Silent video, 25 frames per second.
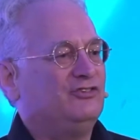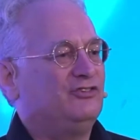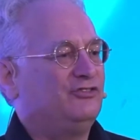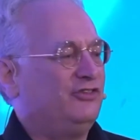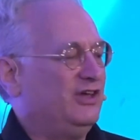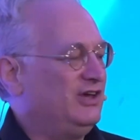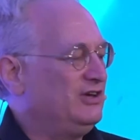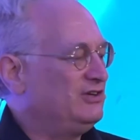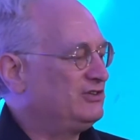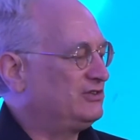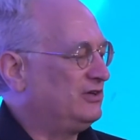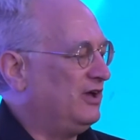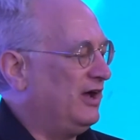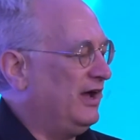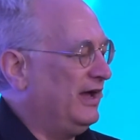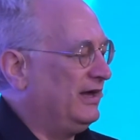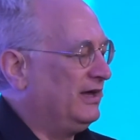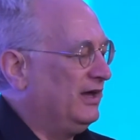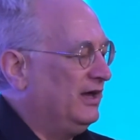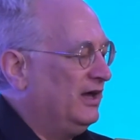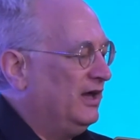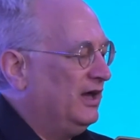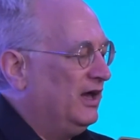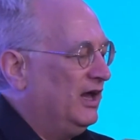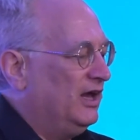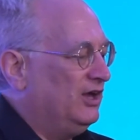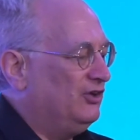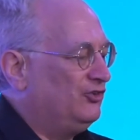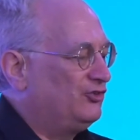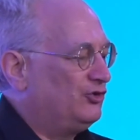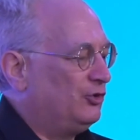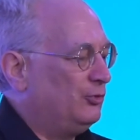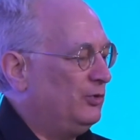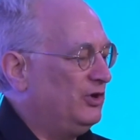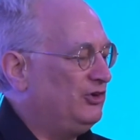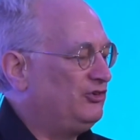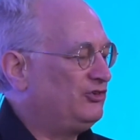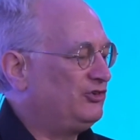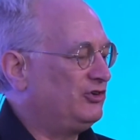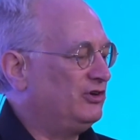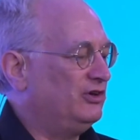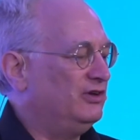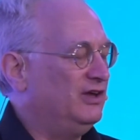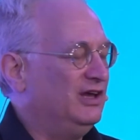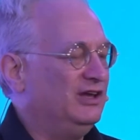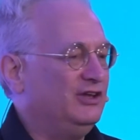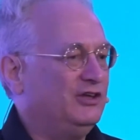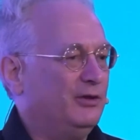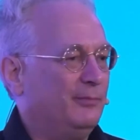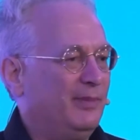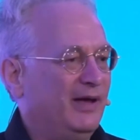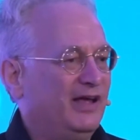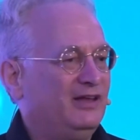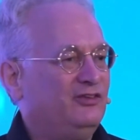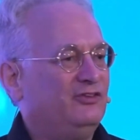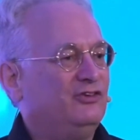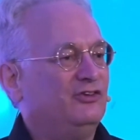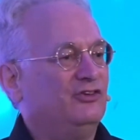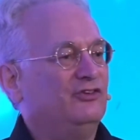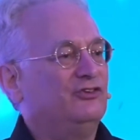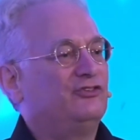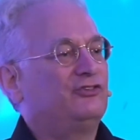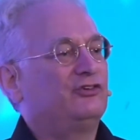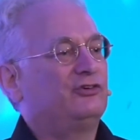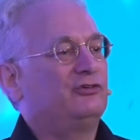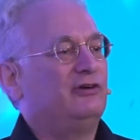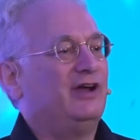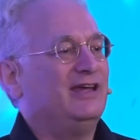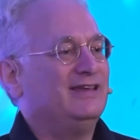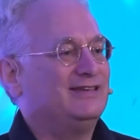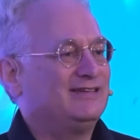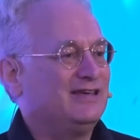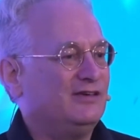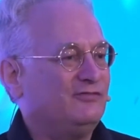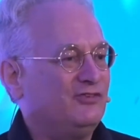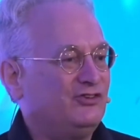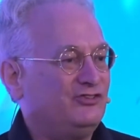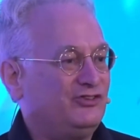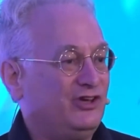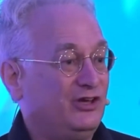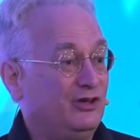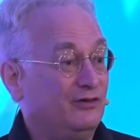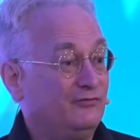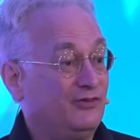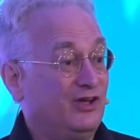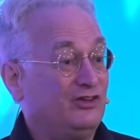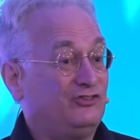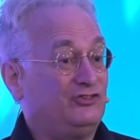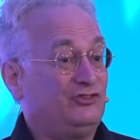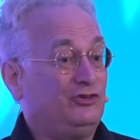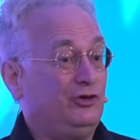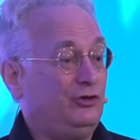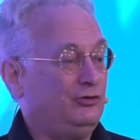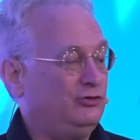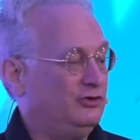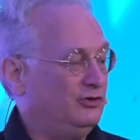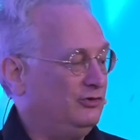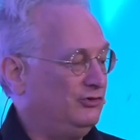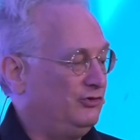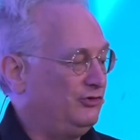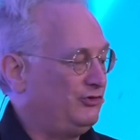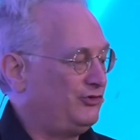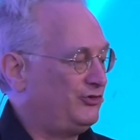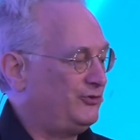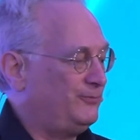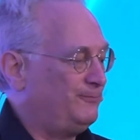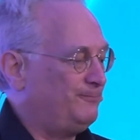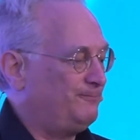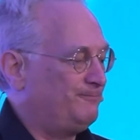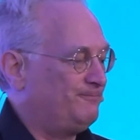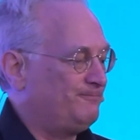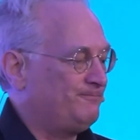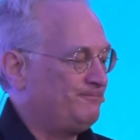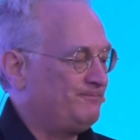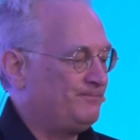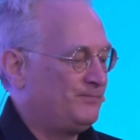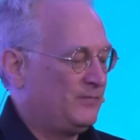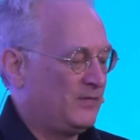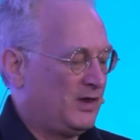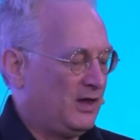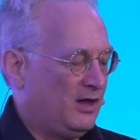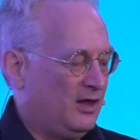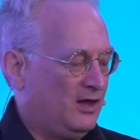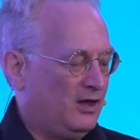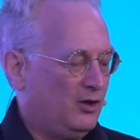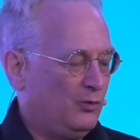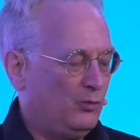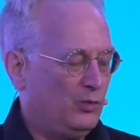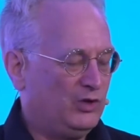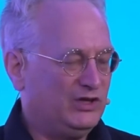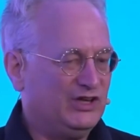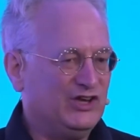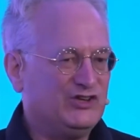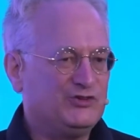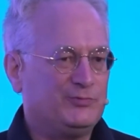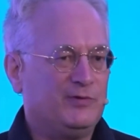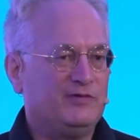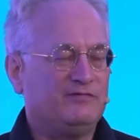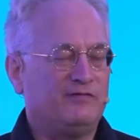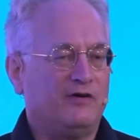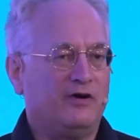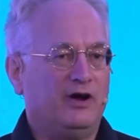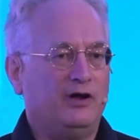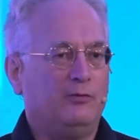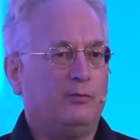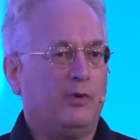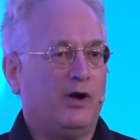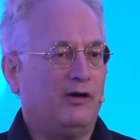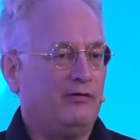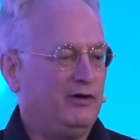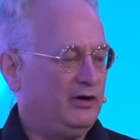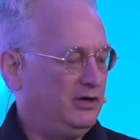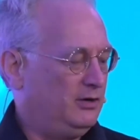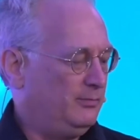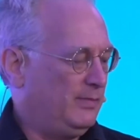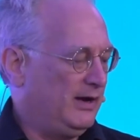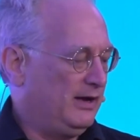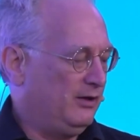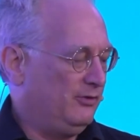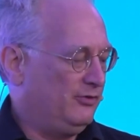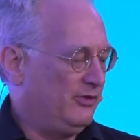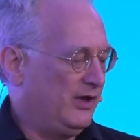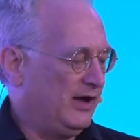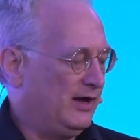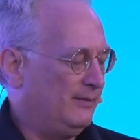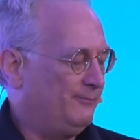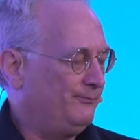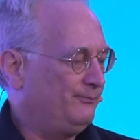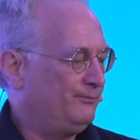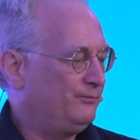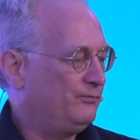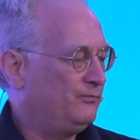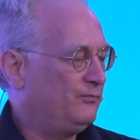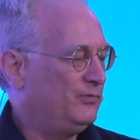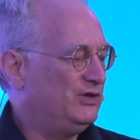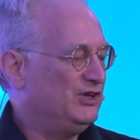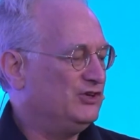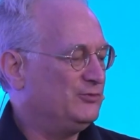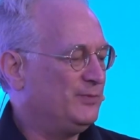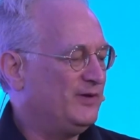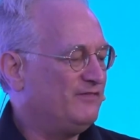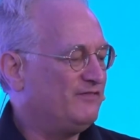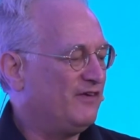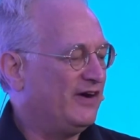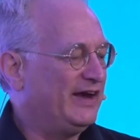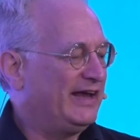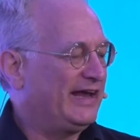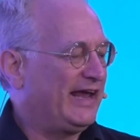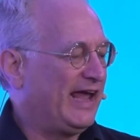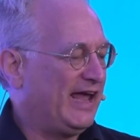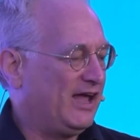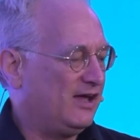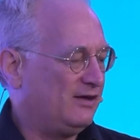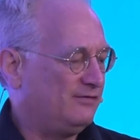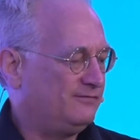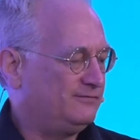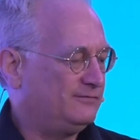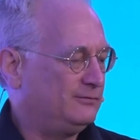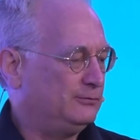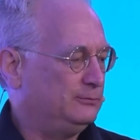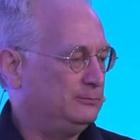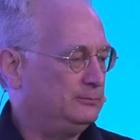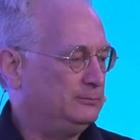things like intuition, independence, creativity of our students. We need to be very worried about that. We need to be very careful.